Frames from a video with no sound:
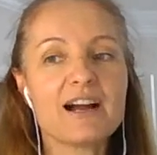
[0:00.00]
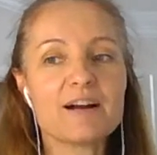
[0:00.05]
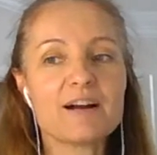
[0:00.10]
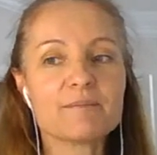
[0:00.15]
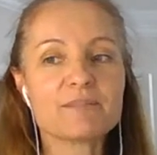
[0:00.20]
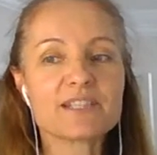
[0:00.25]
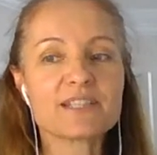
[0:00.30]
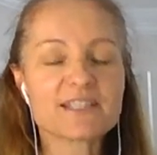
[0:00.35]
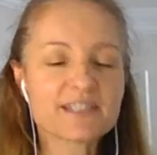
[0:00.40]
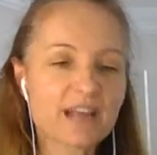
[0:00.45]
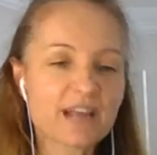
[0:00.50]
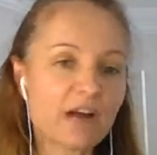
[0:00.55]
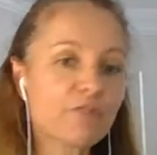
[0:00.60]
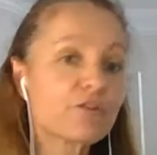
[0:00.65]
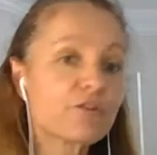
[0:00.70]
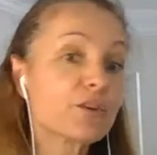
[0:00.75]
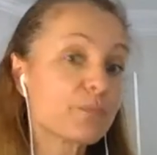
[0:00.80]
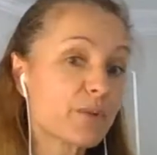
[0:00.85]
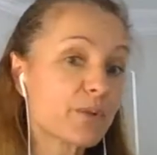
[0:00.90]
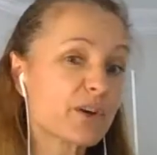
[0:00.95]

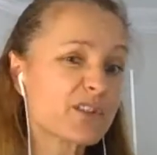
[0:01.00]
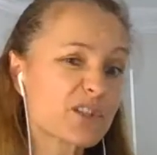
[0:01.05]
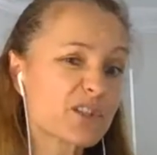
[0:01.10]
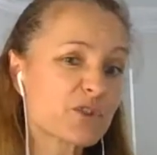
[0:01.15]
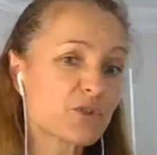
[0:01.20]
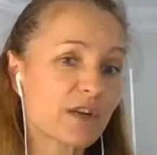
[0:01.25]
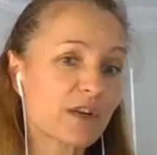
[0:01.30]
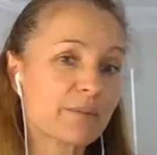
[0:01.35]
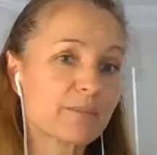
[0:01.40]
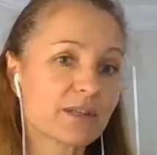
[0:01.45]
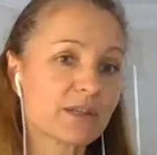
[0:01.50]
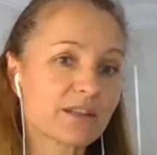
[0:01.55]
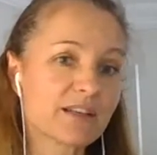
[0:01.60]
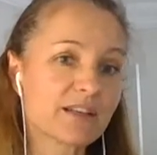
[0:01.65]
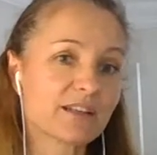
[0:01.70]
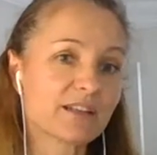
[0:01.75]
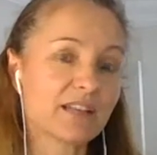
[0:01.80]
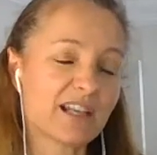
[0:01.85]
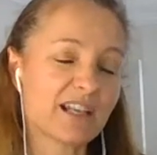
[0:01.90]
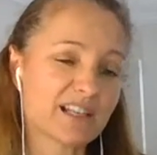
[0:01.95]
discomfort post-treatment
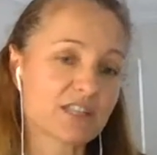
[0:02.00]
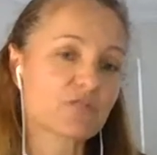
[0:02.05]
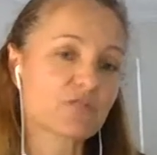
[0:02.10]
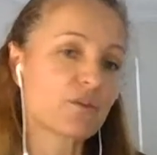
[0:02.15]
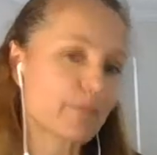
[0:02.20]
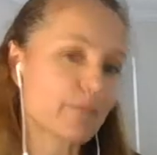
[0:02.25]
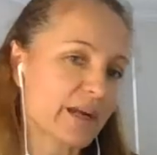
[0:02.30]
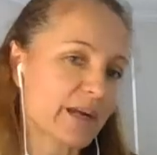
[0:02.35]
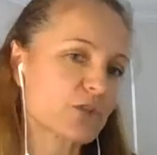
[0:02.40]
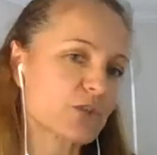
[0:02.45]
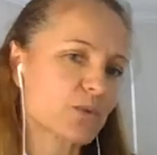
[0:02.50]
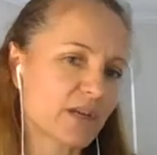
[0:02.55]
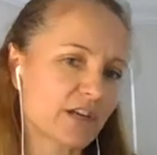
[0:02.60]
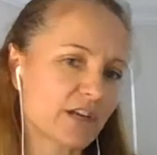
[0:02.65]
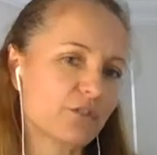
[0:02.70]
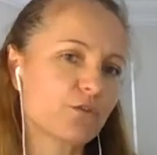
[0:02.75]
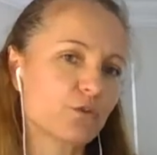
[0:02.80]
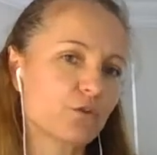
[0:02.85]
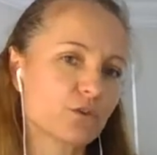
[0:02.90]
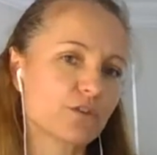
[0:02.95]
can last for about
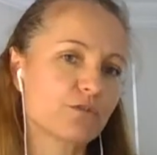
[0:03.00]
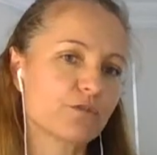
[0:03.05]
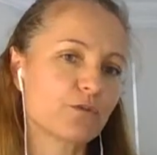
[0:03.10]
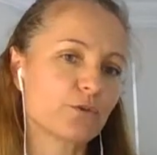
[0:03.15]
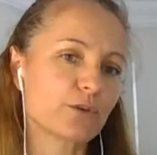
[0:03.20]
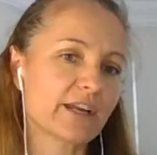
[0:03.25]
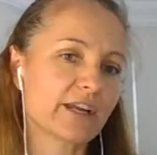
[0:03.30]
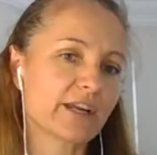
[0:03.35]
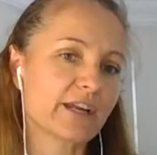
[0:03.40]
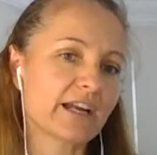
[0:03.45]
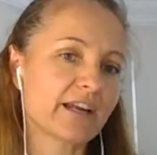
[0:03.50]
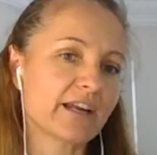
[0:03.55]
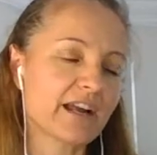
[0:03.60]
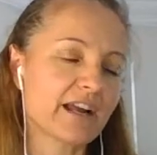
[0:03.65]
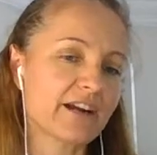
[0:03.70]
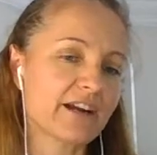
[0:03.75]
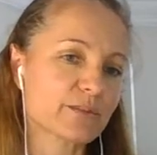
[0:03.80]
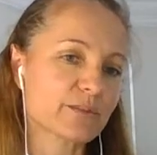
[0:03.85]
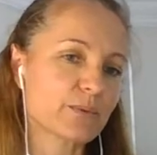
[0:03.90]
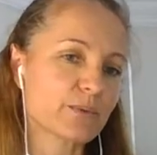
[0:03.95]
24 to 48
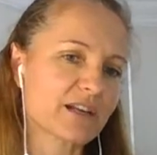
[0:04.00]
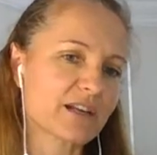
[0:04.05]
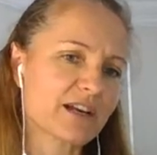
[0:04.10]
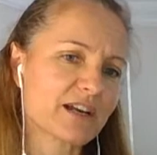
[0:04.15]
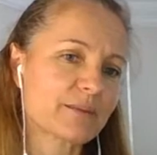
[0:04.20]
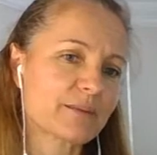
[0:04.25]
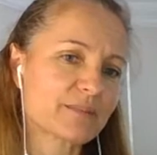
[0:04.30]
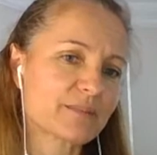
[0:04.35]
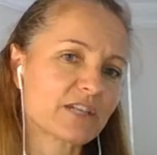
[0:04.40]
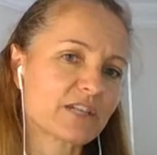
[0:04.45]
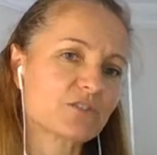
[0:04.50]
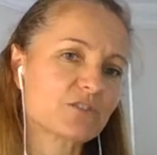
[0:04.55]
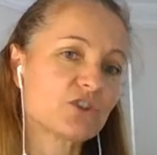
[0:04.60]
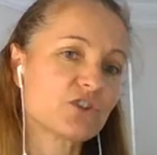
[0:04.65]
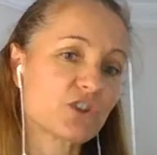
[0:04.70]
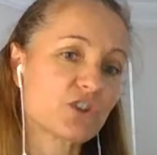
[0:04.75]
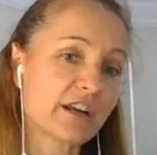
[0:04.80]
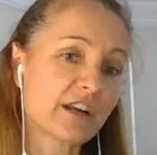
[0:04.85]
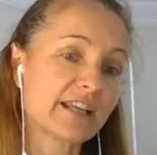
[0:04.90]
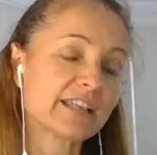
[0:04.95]
hours when it comes down to
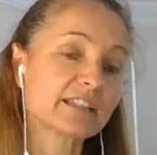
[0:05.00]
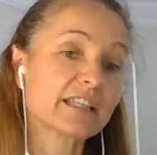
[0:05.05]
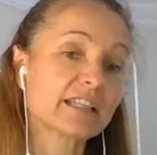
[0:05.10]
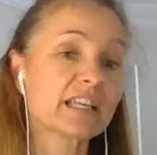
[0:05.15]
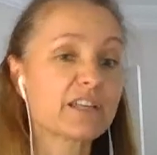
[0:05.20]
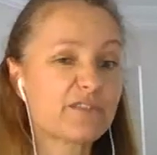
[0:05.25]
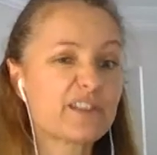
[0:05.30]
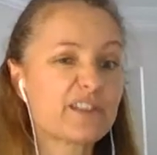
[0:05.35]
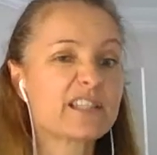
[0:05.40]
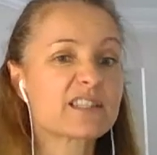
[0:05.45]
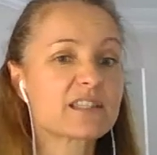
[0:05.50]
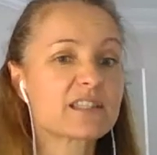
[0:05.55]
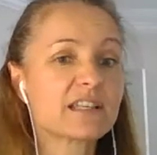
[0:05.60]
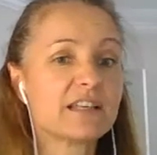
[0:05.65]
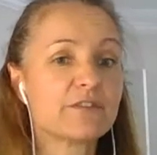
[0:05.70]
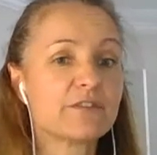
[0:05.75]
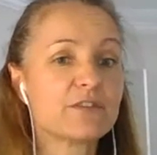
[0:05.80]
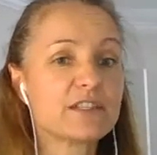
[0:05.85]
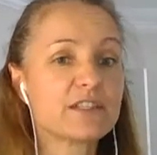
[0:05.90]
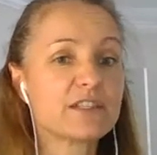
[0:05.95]
dry needling if
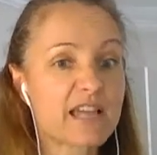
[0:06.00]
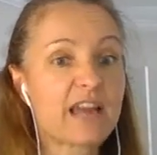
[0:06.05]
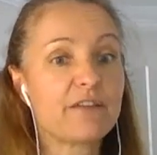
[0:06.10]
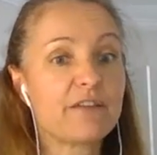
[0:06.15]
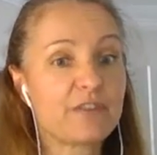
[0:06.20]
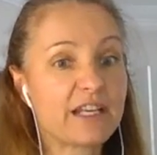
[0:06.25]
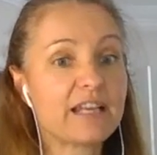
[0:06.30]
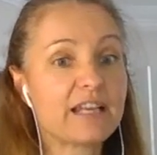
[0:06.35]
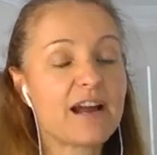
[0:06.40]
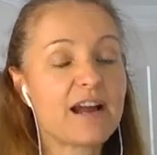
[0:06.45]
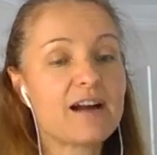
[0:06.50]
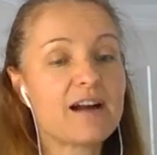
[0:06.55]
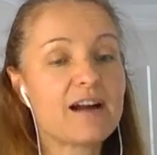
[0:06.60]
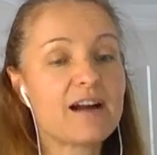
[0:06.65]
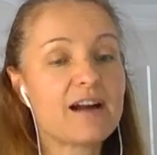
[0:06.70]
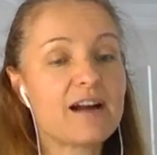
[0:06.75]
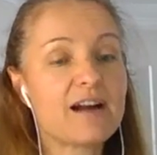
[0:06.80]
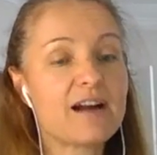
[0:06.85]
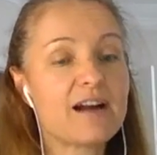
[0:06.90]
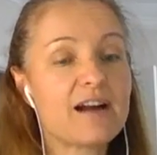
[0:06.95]
it's heavy
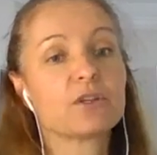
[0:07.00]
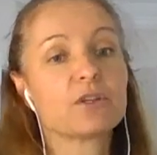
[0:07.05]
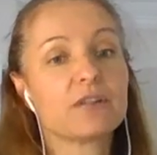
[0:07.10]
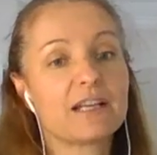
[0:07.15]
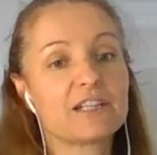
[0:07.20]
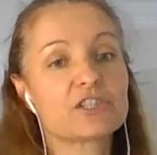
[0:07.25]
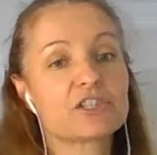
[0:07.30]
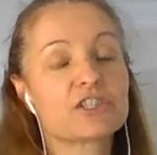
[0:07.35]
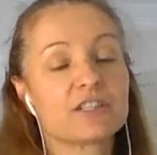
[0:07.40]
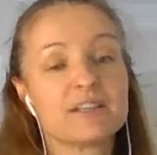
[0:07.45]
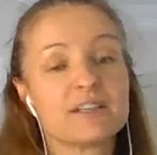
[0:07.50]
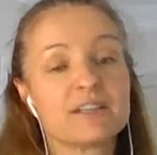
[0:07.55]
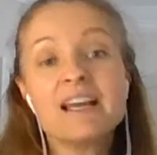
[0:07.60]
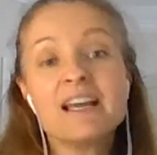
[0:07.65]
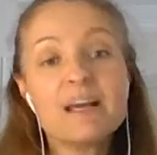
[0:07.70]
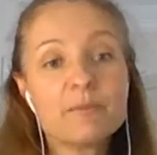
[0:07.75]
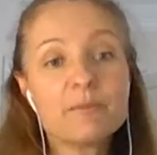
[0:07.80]
stimulation.